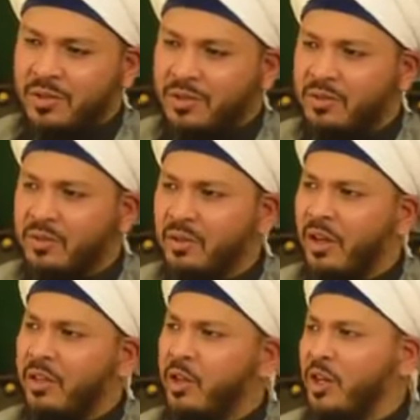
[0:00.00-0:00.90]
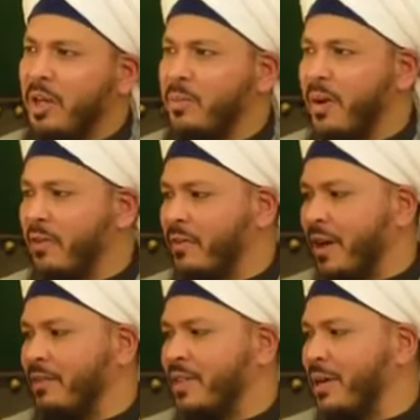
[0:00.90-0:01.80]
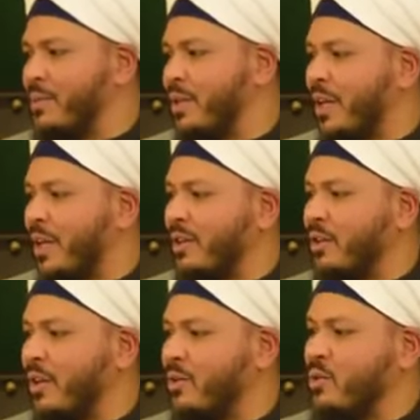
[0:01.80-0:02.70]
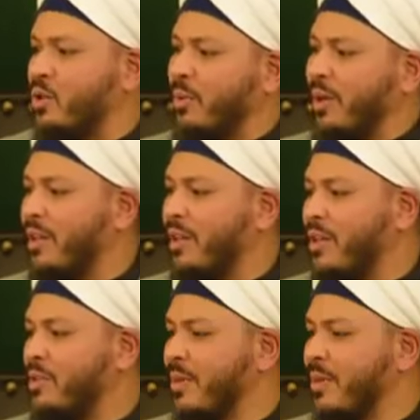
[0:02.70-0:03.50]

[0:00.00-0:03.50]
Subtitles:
Although you can pray 5 times a day, you can do so many things, but